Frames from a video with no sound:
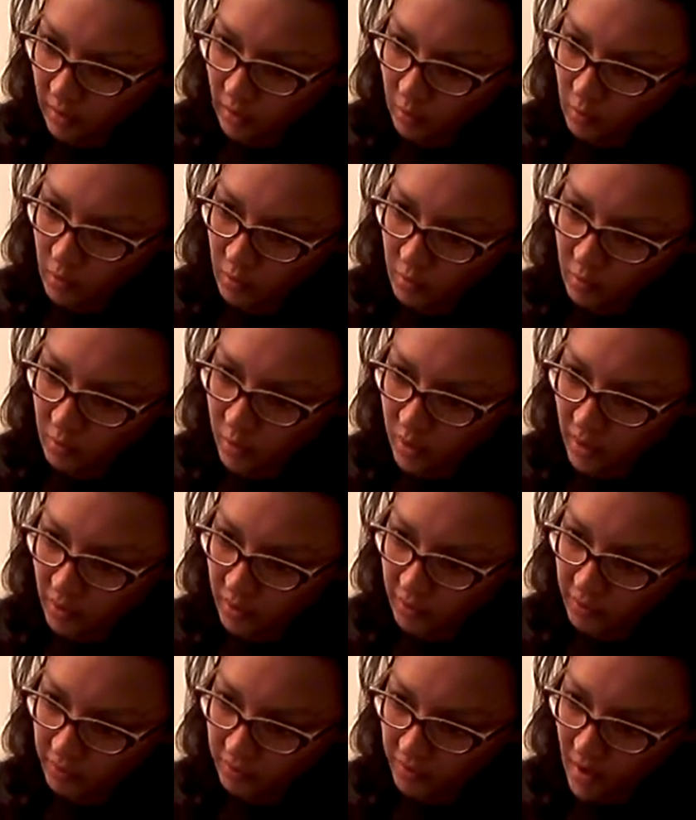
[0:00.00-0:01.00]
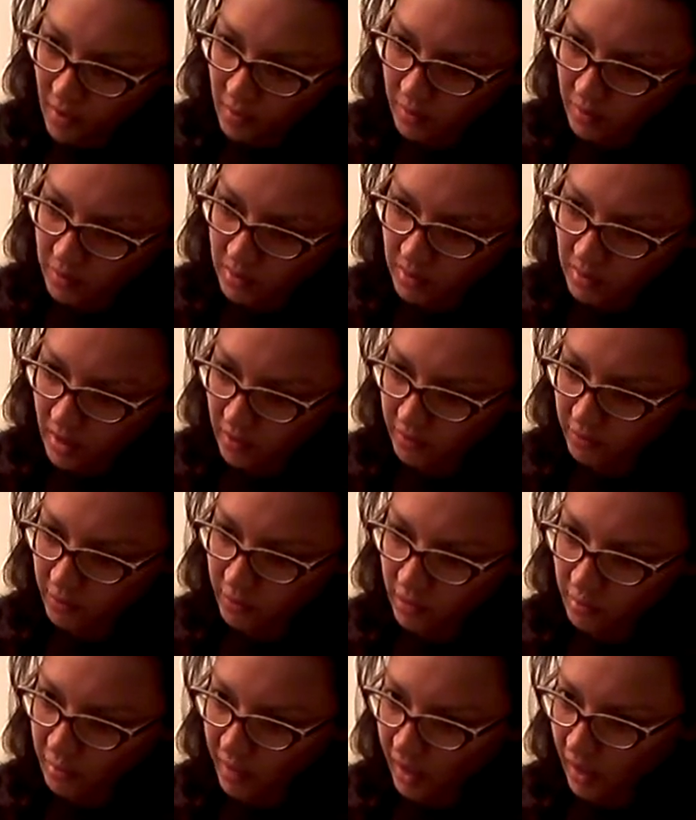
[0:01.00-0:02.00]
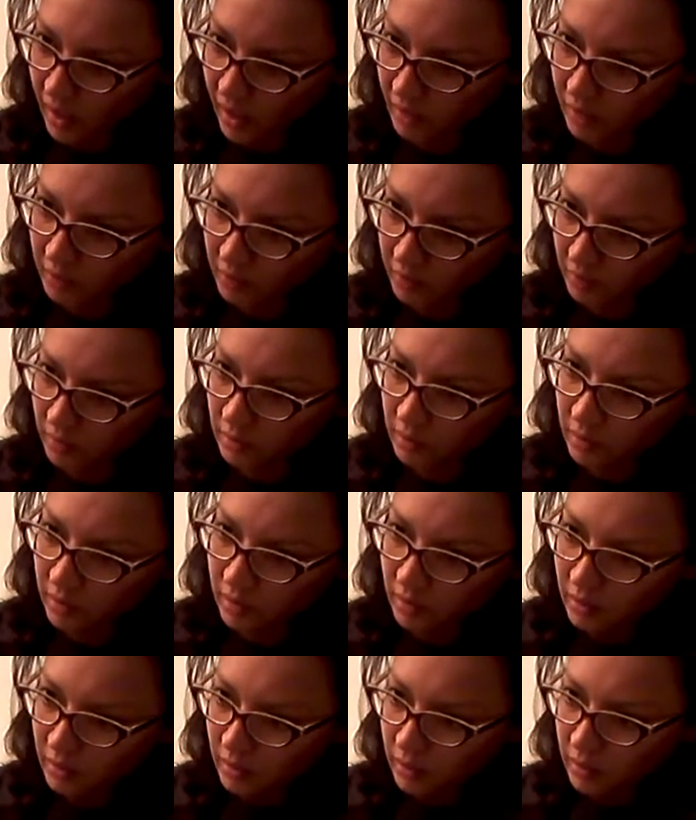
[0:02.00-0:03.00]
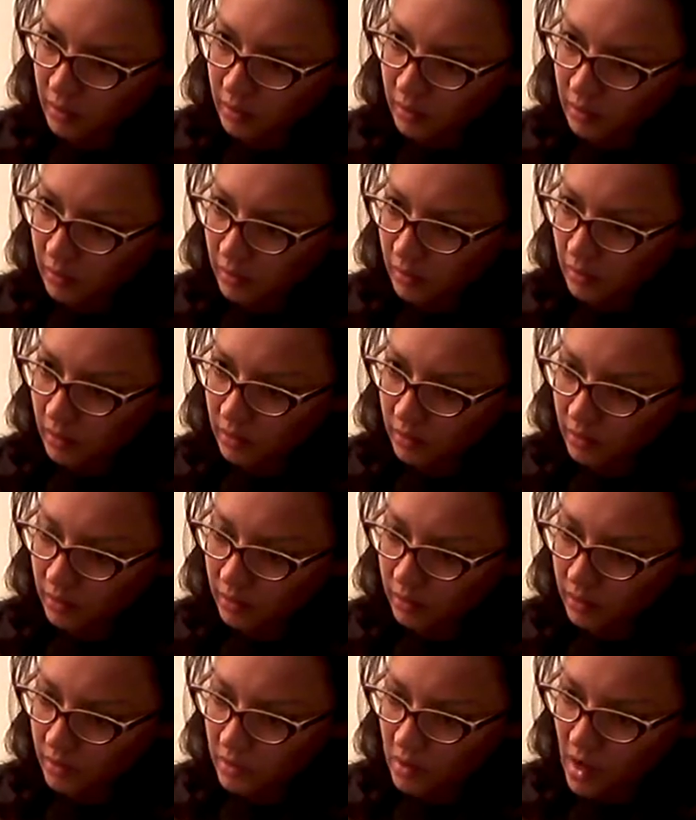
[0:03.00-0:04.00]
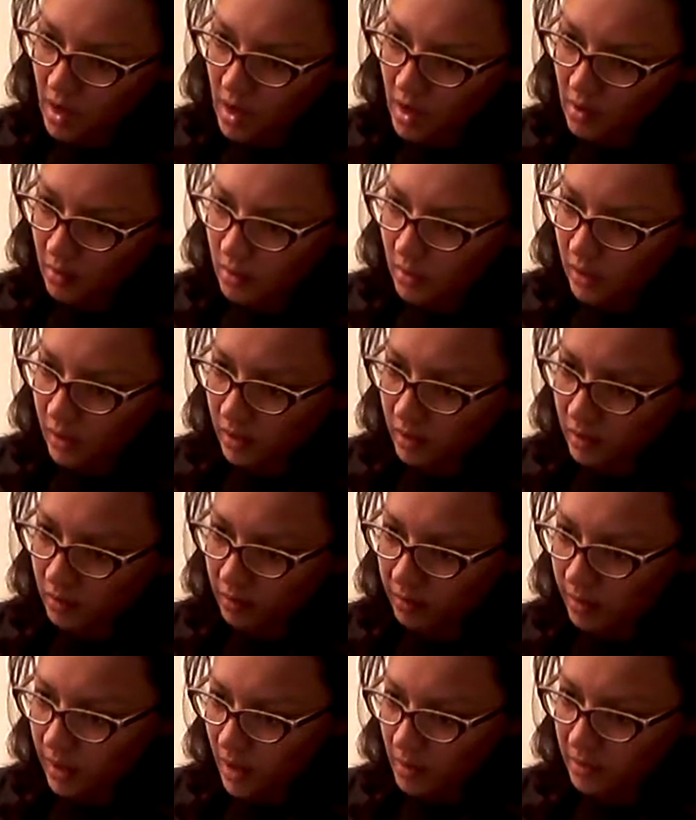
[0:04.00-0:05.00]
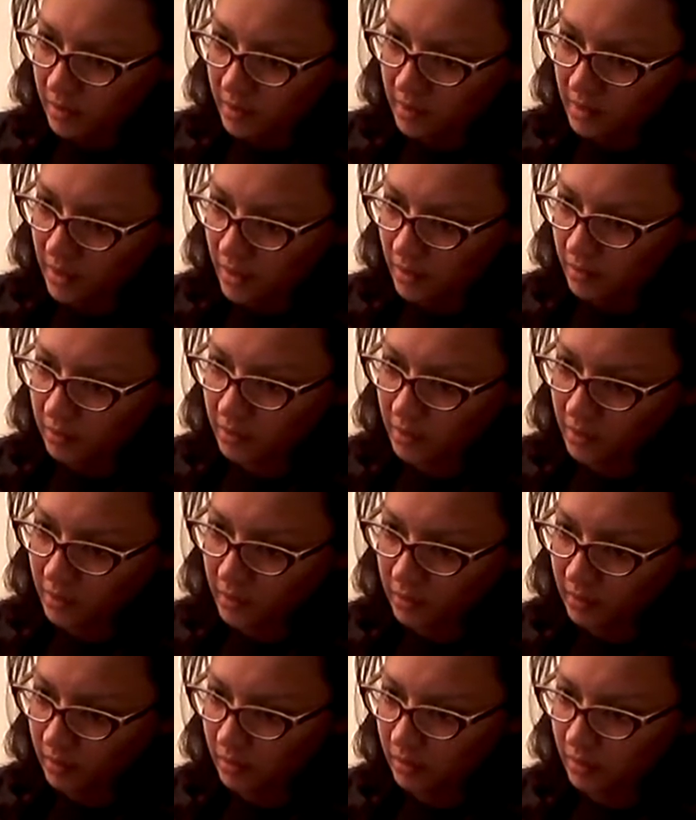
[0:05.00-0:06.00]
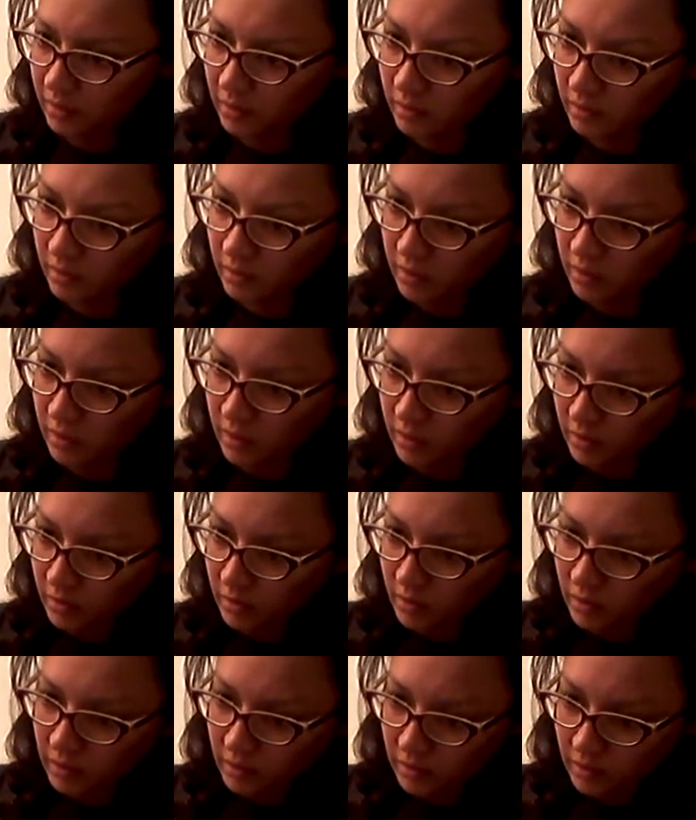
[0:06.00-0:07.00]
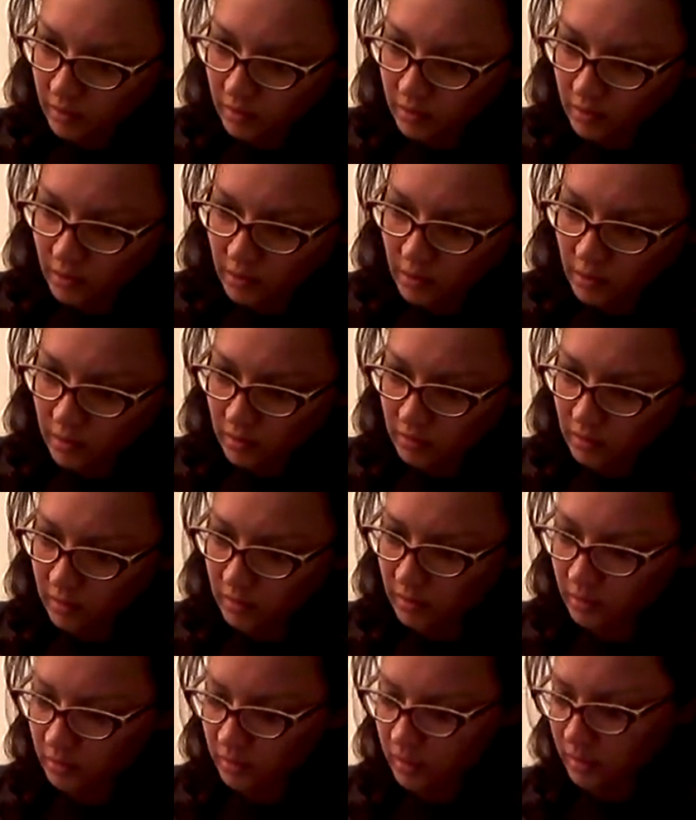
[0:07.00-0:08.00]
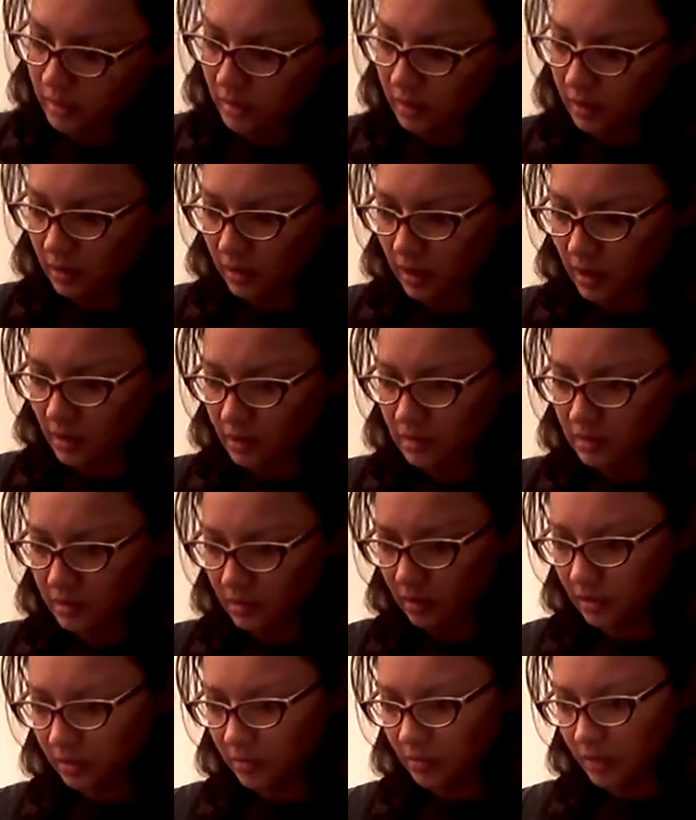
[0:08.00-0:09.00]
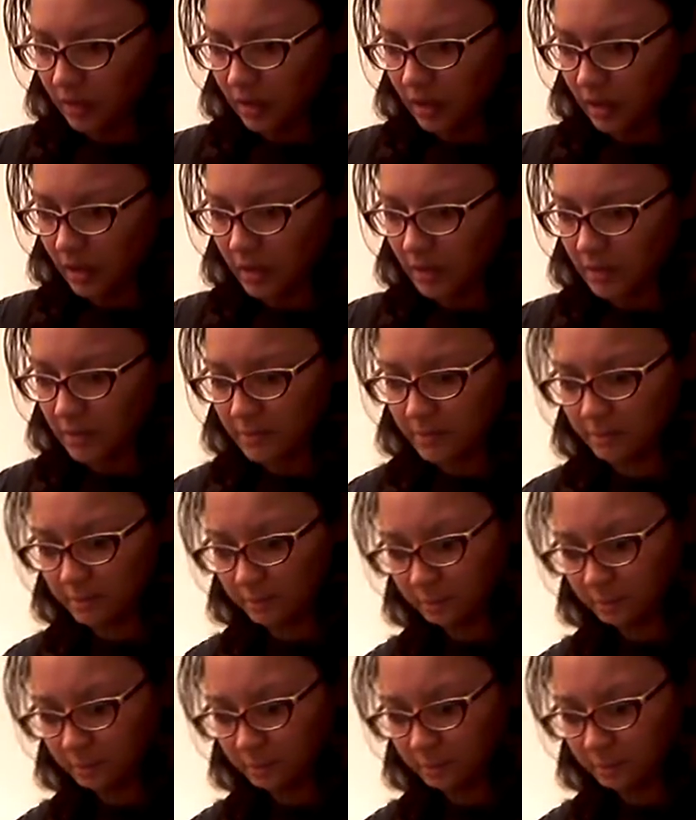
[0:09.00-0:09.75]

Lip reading: warm water and fabric softener bath, or at least hot water and fabric softener. And then just let that sit overnight